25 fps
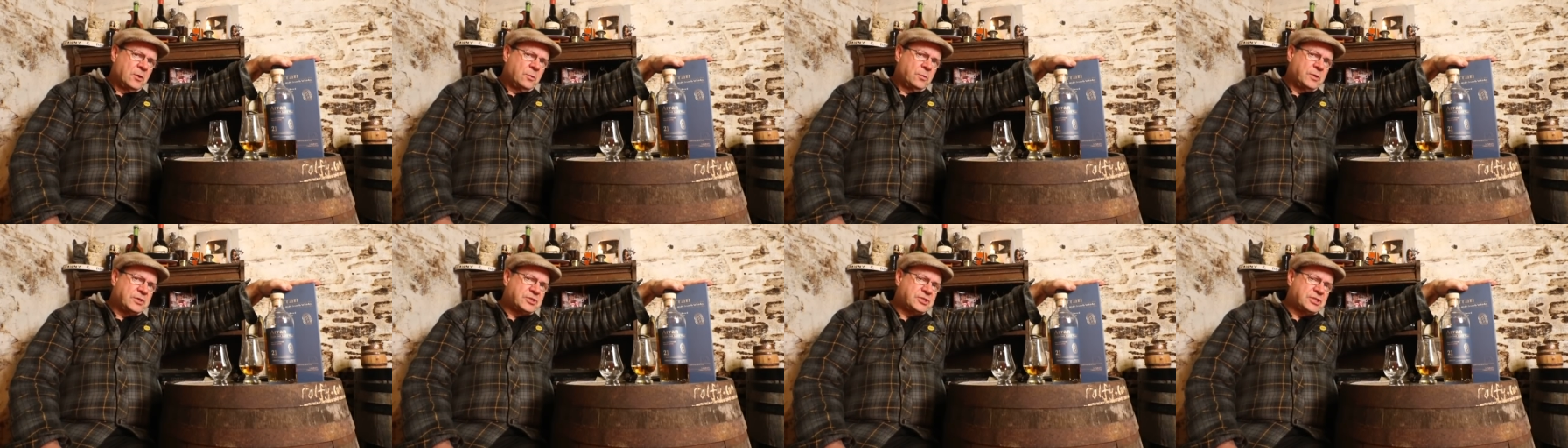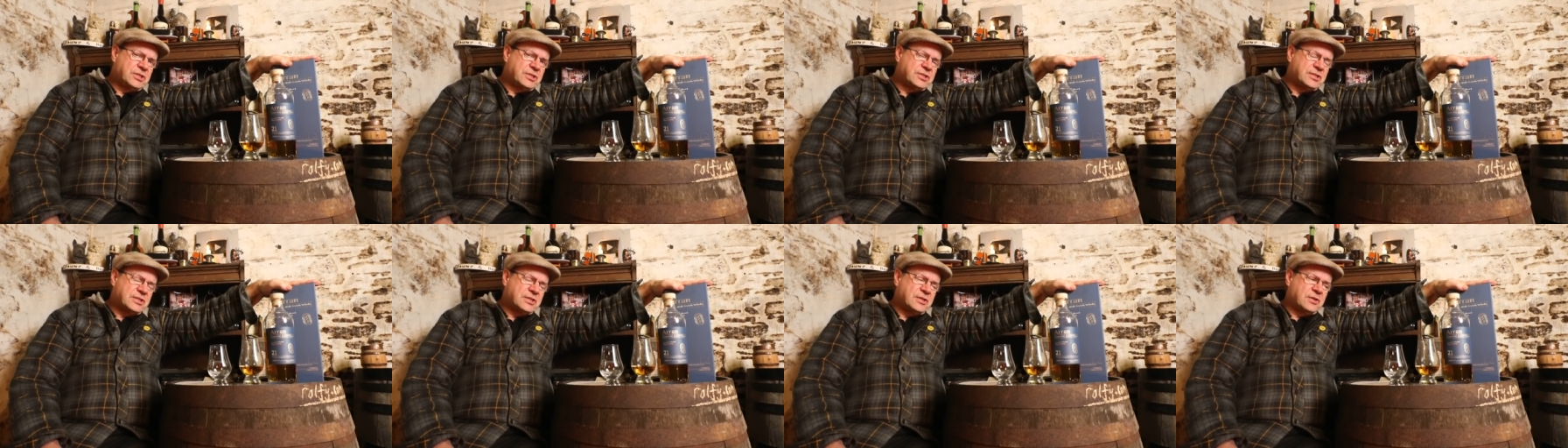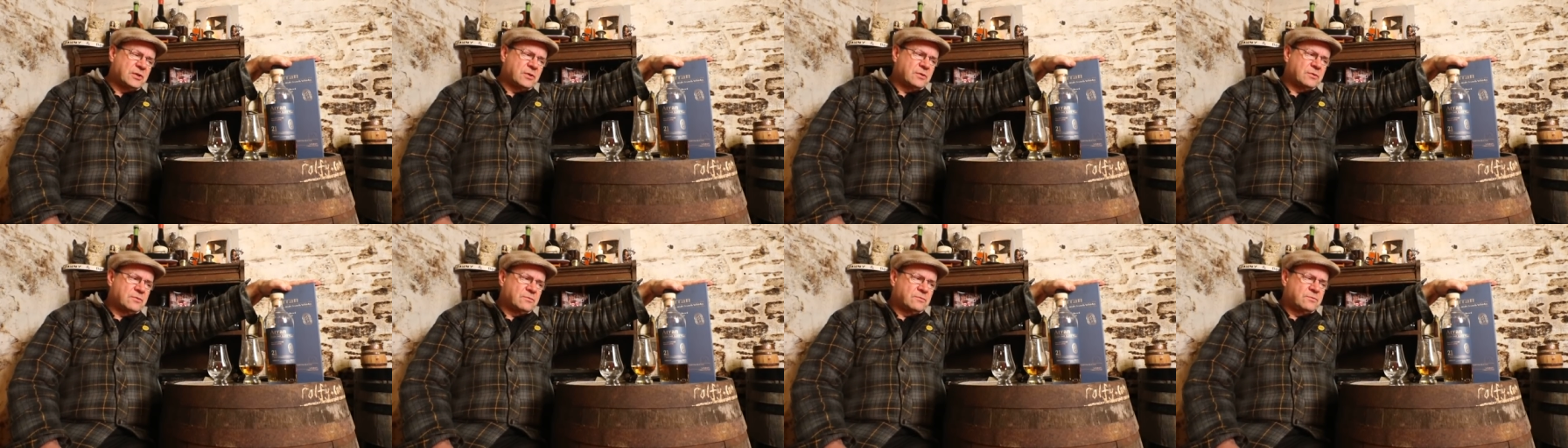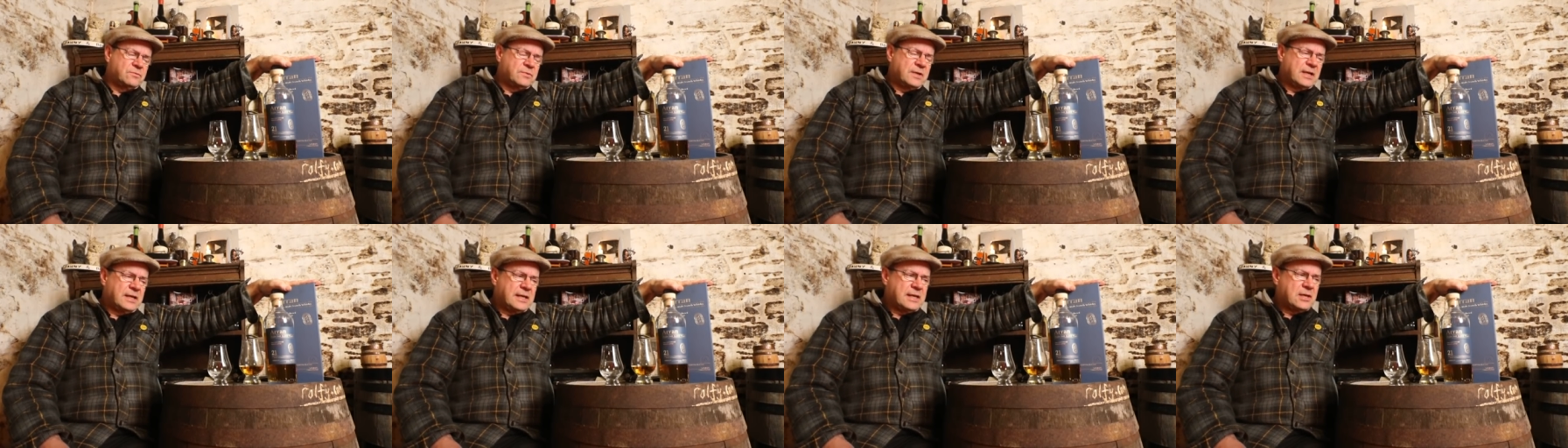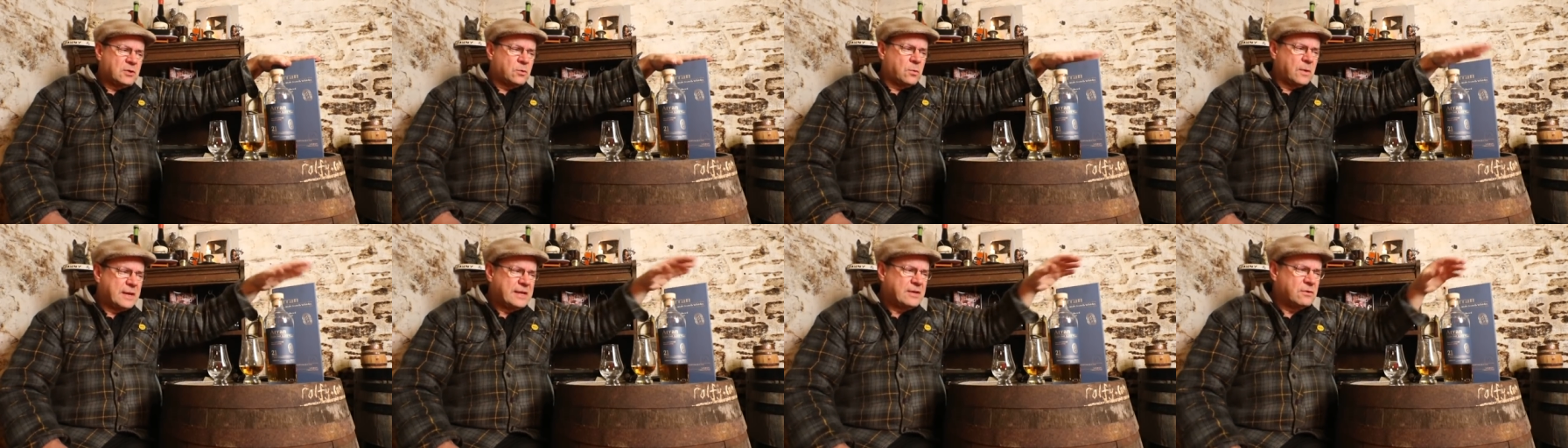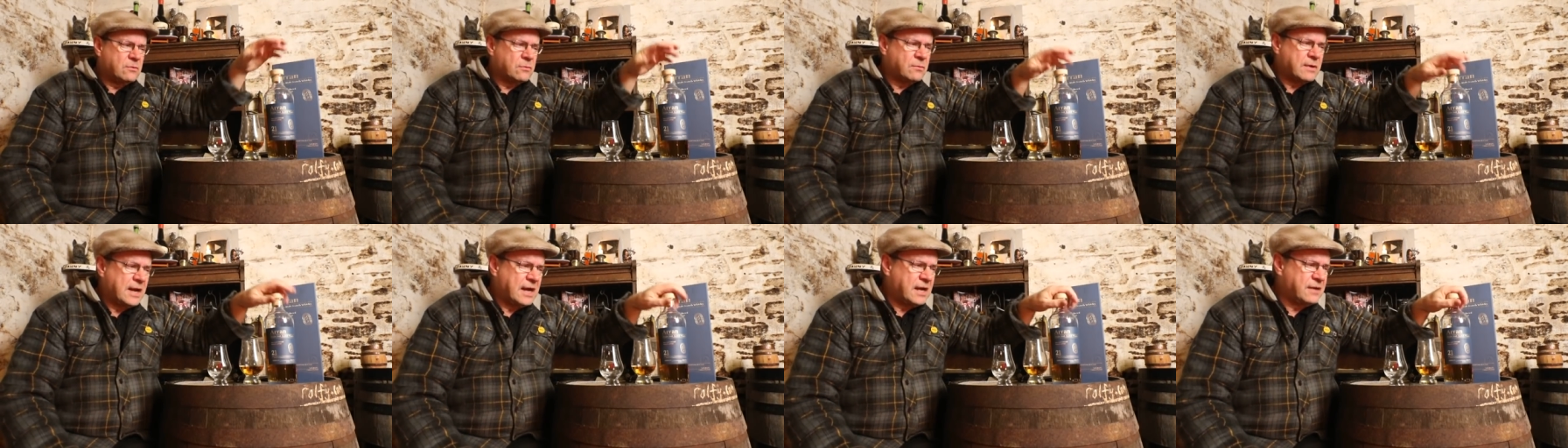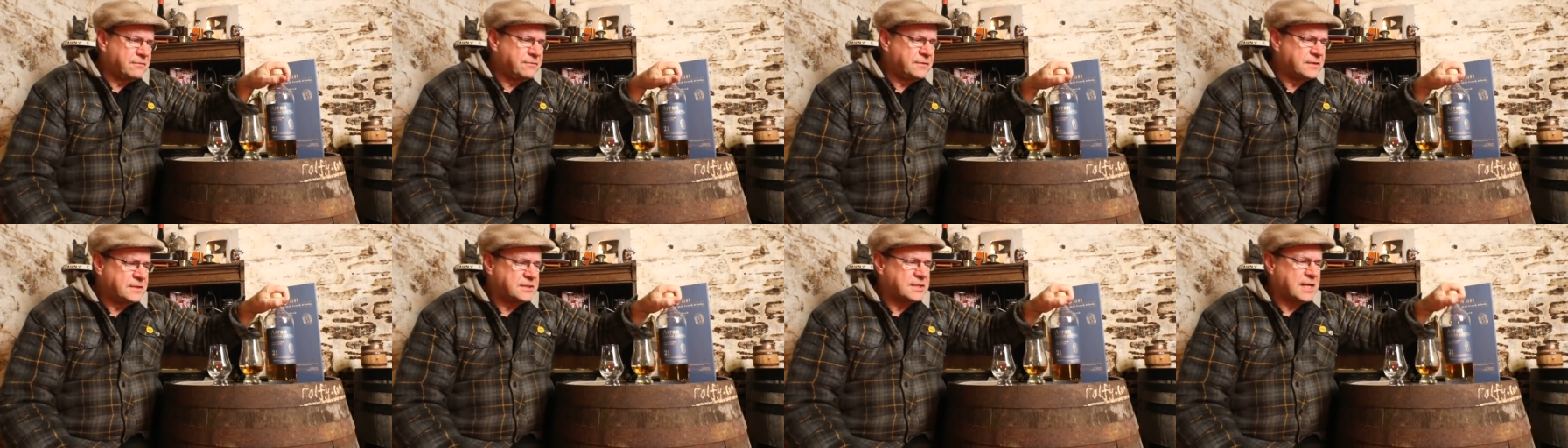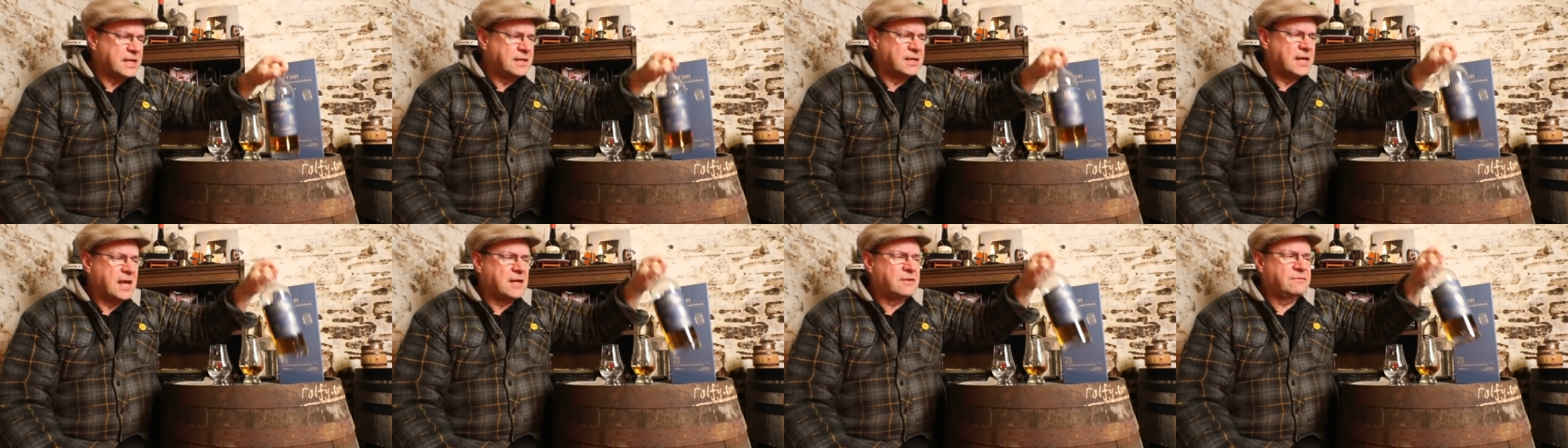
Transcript: which is really quite relevant and,